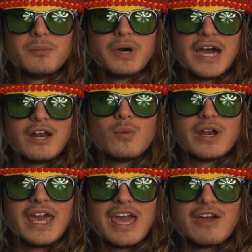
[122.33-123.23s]
but I
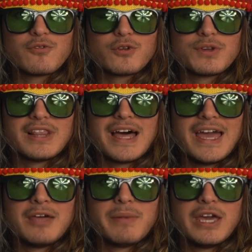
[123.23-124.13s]
want to ever
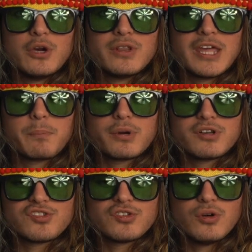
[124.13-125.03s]
rely on my own, like,
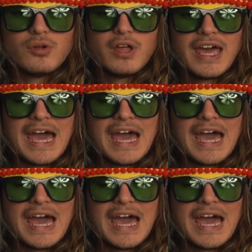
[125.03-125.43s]
personal,